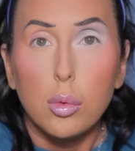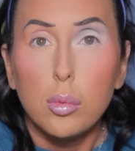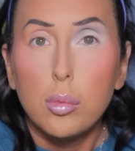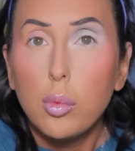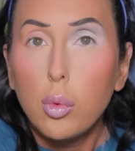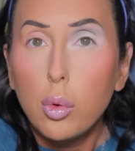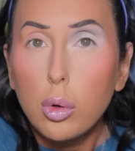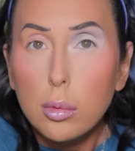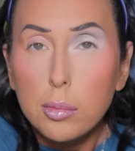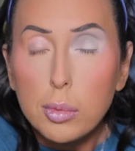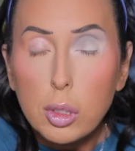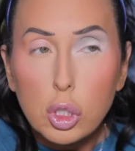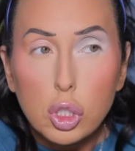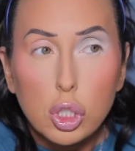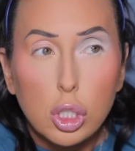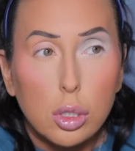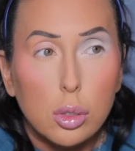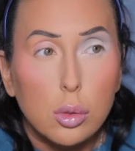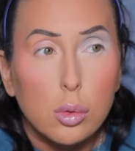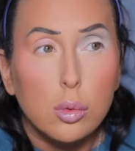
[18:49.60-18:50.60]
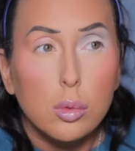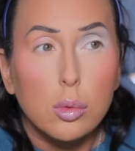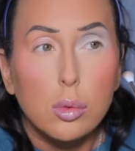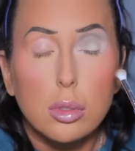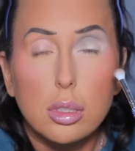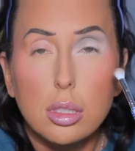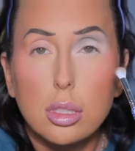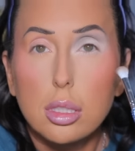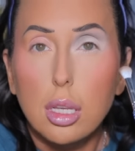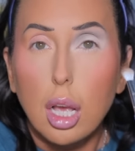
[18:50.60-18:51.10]
warmer
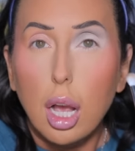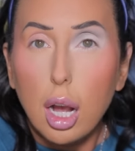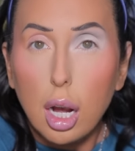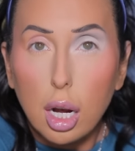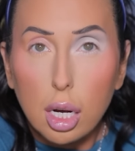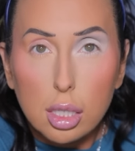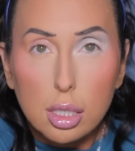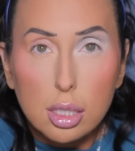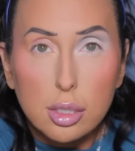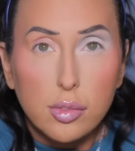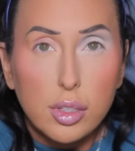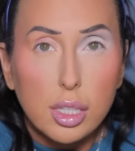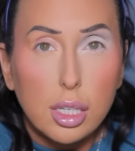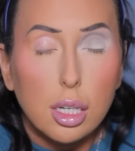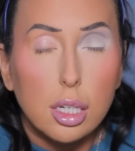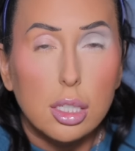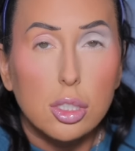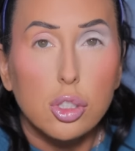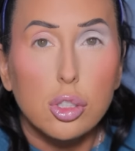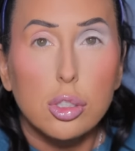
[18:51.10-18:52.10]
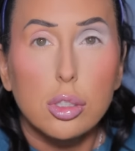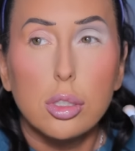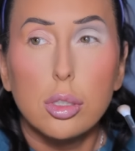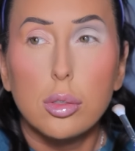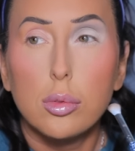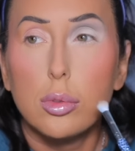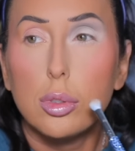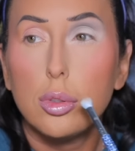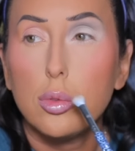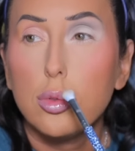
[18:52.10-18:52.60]
tones, olivey
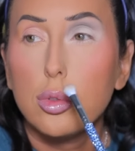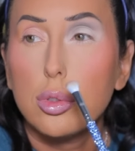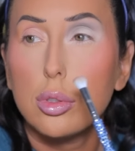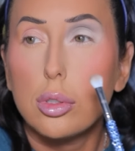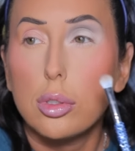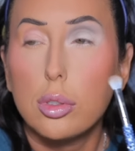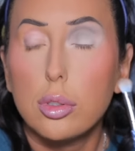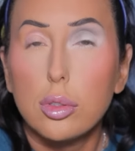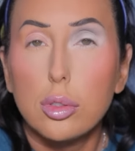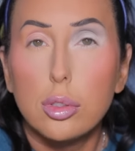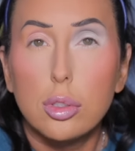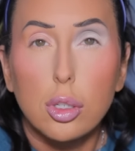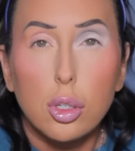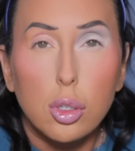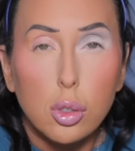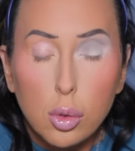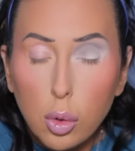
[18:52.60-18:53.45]
undertone neutrals,